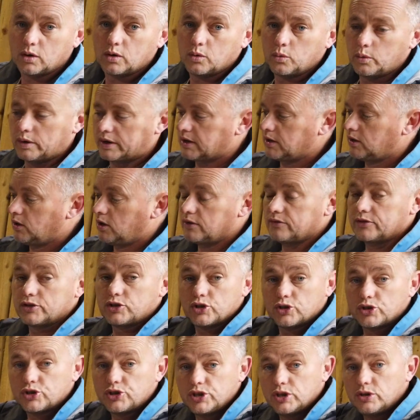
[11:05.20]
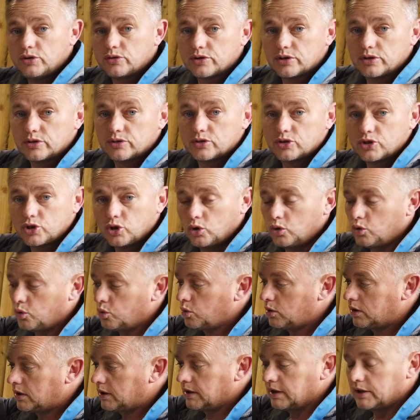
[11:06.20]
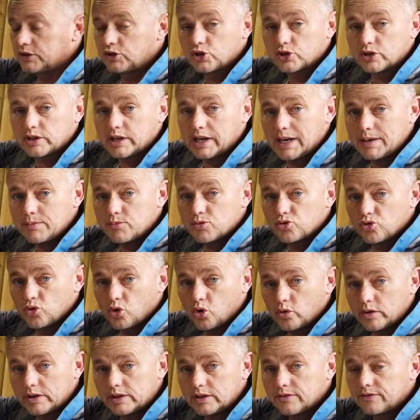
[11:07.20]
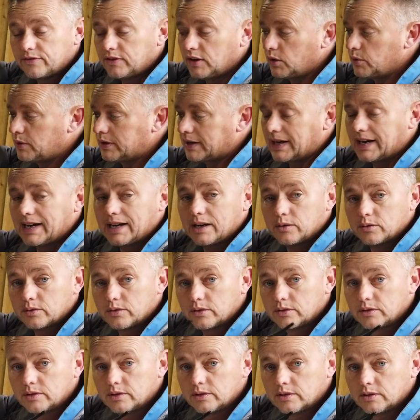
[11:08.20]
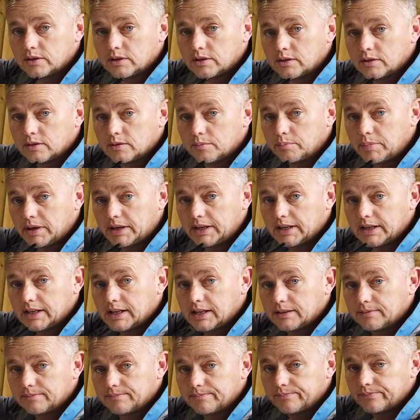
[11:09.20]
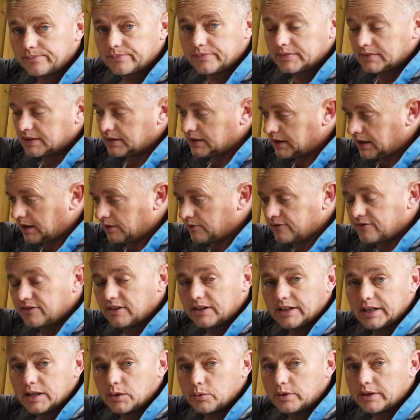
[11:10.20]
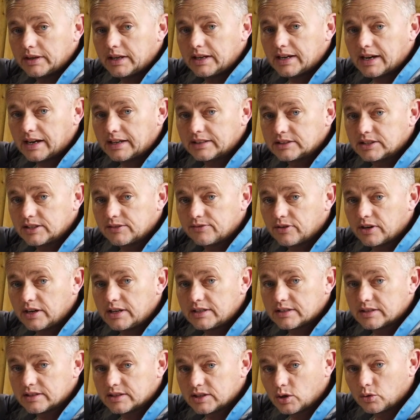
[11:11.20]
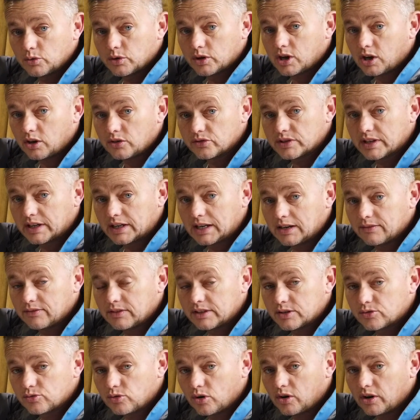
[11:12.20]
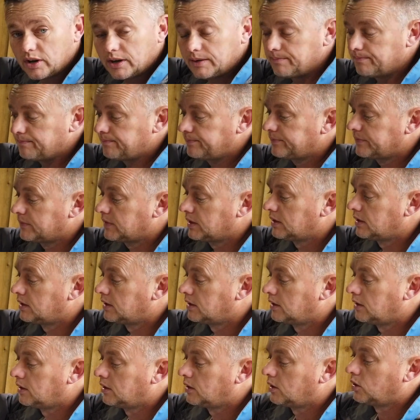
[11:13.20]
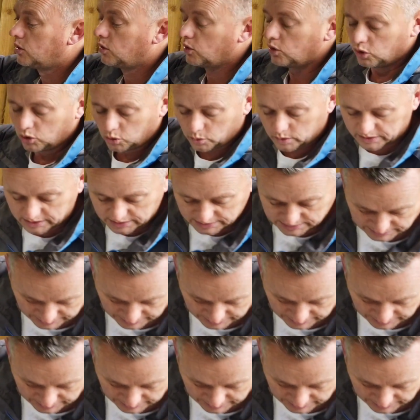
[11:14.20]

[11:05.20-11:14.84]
we can either just use this tool, just keep drawing the fluid out, binning it and filling it with neat antifreeze until the content level is right. Or we can